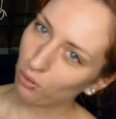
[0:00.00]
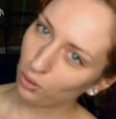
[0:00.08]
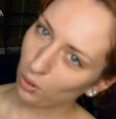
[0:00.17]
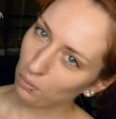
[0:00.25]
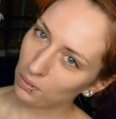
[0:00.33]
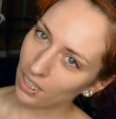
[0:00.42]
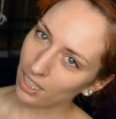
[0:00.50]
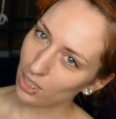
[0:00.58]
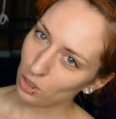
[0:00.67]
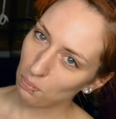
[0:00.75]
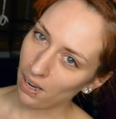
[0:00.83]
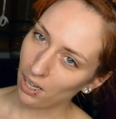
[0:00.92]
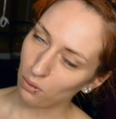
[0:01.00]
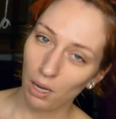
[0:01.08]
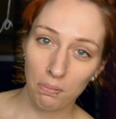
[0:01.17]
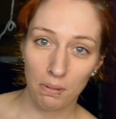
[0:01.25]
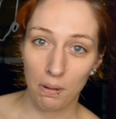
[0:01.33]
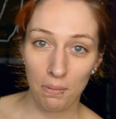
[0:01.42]
from the spider
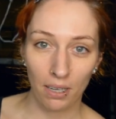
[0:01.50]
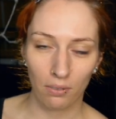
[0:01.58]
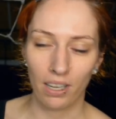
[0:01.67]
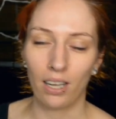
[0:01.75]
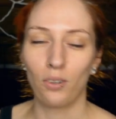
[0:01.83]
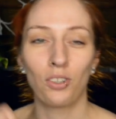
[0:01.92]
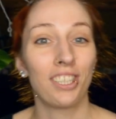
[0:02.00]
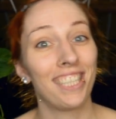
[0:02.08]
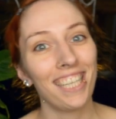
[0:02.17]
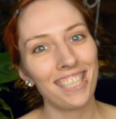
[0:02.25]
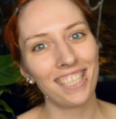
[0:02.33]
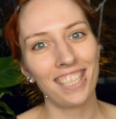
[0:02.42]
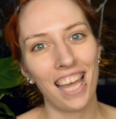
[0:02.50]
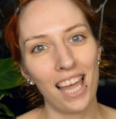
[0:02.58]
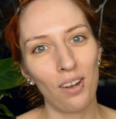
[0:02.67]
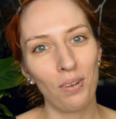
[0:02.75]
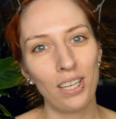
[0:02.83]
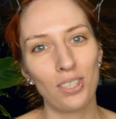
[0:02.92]
web in my background, this is a
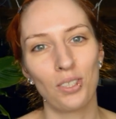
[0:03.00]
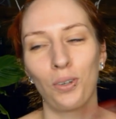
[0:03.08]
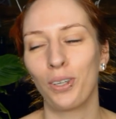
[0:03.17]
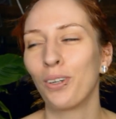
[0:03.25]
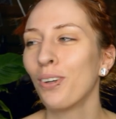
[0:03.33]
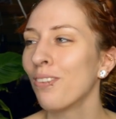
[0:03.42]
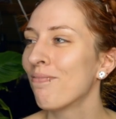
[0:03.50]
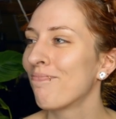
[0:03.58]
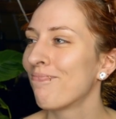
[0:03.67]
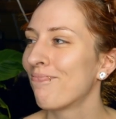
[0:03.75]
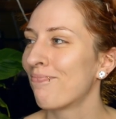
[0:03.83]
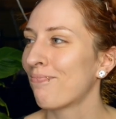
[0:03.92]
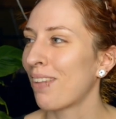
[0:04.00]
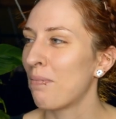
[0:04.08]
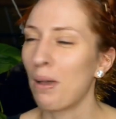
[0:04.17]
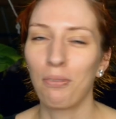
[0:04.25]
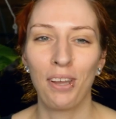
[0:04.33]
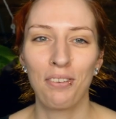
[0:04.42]
Halloween tutorial.
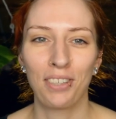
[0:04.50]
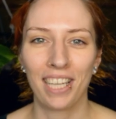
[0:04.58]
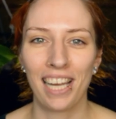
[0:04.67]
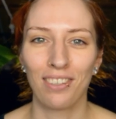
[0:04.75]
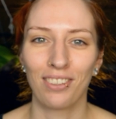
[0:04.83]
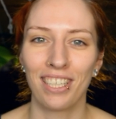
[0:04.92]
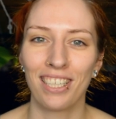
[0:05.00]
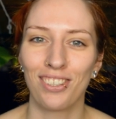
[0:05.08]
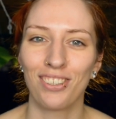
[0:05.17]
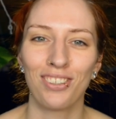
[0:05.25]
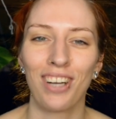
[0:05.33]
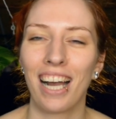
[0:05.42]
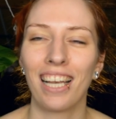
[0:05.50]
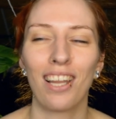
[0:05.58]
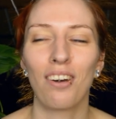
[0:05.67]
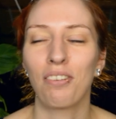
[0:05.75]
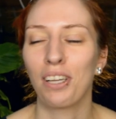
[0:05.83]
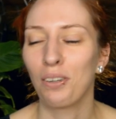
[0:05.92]
My favorite kind of thing to do. I
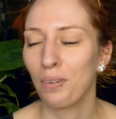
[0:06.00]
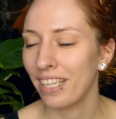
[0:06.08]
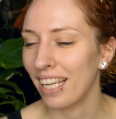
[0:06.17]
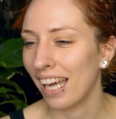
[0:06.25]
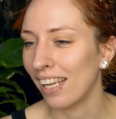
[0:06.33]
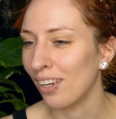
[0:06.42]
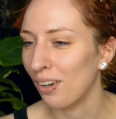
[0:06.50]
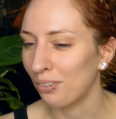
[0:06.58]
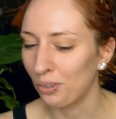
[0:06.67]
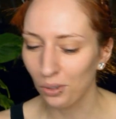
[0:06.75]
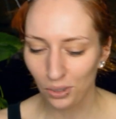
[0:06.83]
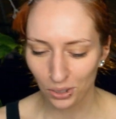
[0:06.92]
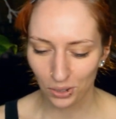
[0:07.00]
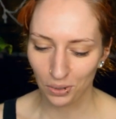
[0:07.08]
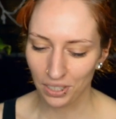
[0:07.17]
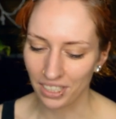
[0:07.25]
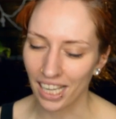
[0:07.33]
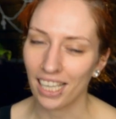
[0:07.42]
love Halloween, I love horror
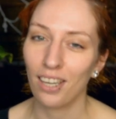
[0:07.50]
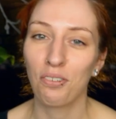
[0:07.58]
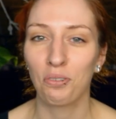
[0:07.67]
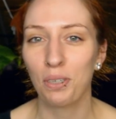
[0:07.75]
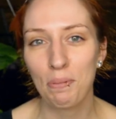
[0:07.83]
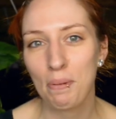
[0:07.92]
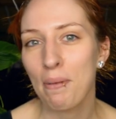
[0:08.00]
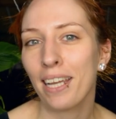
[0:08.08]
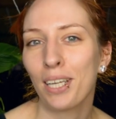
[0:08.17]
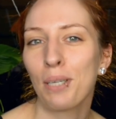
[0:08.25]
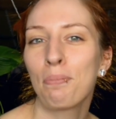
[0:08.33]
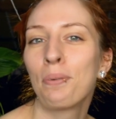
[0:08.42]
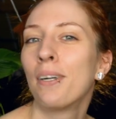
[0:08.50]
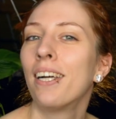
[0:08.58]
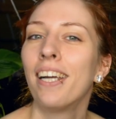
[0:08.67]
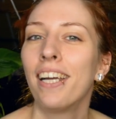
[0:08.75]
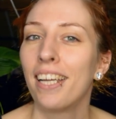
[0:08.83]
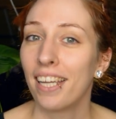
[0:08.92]
stories, I love creepy makeup.
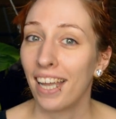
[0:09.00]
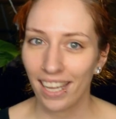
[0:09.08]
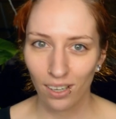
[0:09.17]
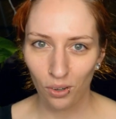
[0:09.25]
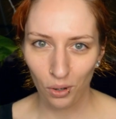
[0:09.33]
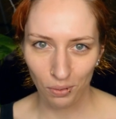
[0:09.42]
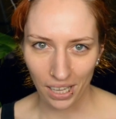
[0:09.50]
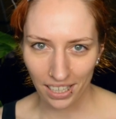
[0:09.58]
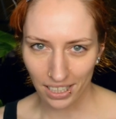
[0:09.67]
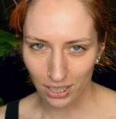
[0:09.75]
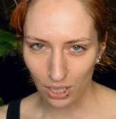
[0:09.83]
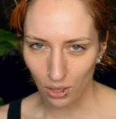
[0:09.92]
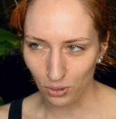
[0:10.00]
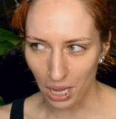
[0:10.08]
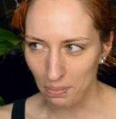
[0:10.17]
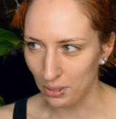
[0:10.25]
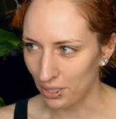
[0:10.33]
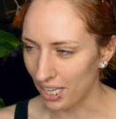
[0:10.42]
And all of that is going to
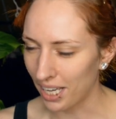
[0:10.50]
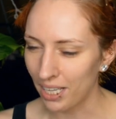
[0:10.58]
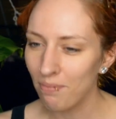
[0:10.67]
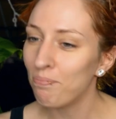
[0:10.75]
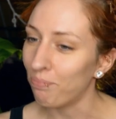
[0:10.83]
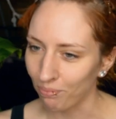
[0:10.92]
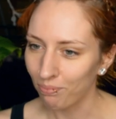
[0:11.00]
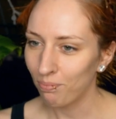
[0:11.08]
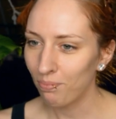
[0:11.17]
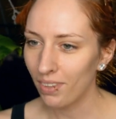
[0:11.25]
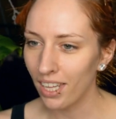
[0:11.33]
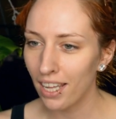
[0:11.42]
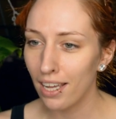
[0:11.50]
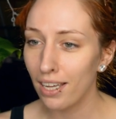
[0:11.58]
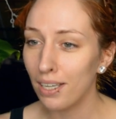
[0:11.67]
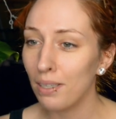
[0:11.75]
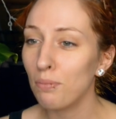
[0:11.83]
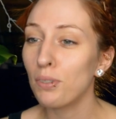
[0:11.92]
happen today.
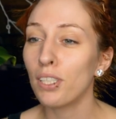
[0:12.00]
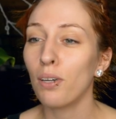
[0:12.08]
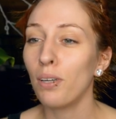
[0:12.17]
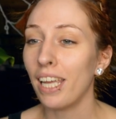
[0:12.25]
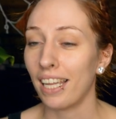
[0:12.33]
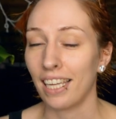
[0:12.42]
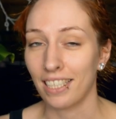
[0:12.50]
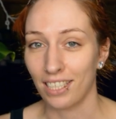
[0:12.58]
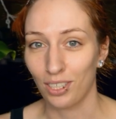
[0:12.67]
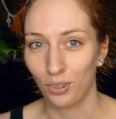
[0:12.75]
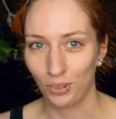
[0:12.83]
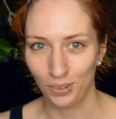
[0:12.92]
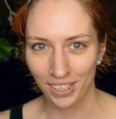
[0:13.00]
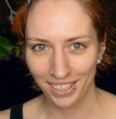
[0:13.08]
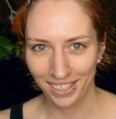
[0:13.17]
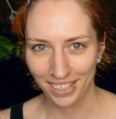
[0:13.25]
Um, so yeah, let's get on to it.